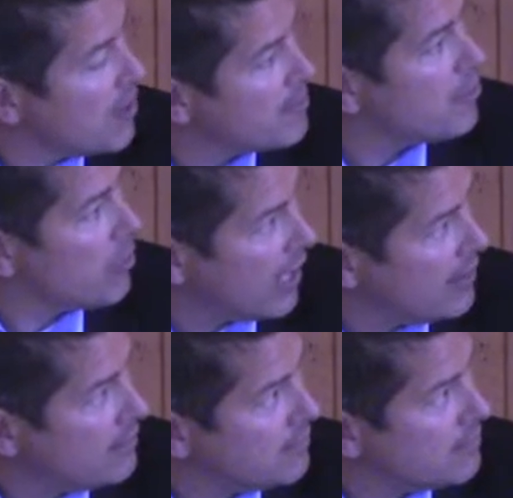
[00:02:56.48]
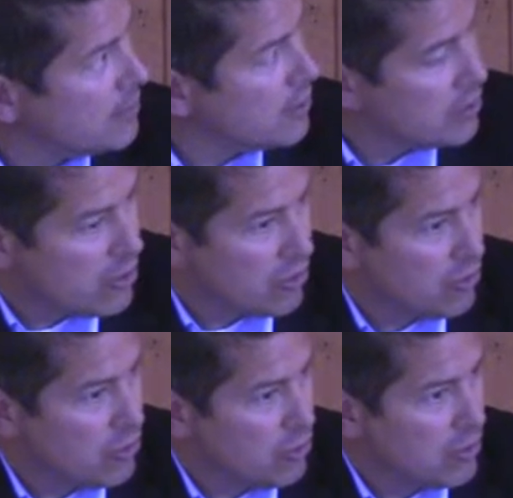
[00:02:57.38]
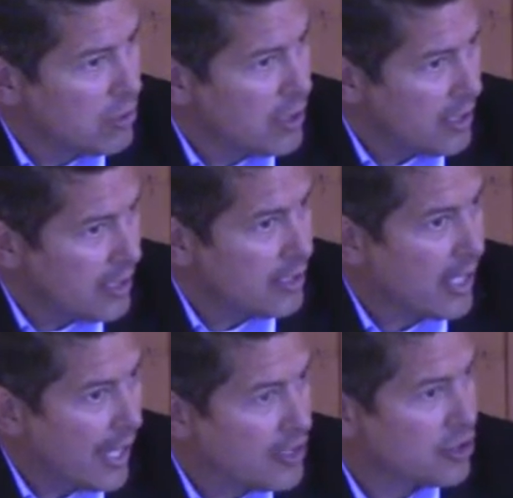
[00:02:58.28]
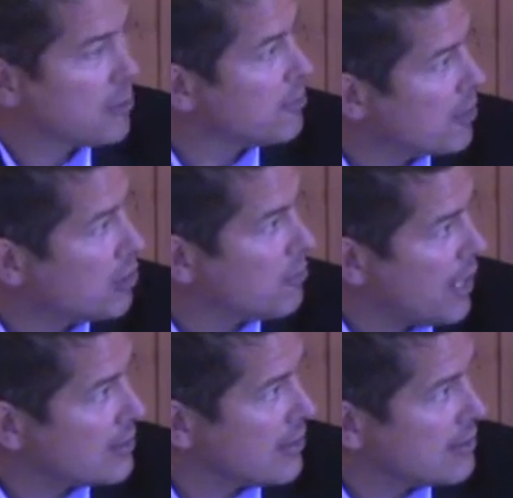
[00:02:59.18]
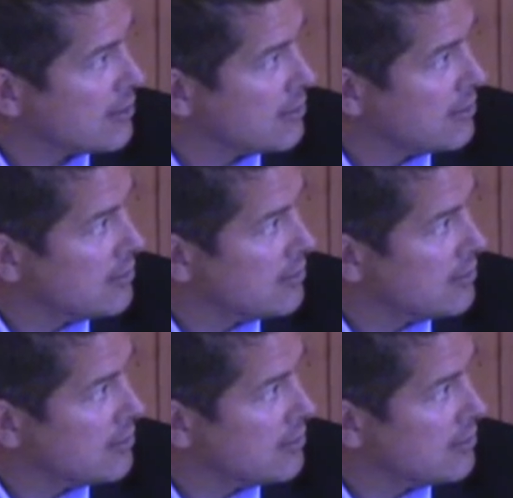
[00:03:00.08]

Amendment right to engage in the political process.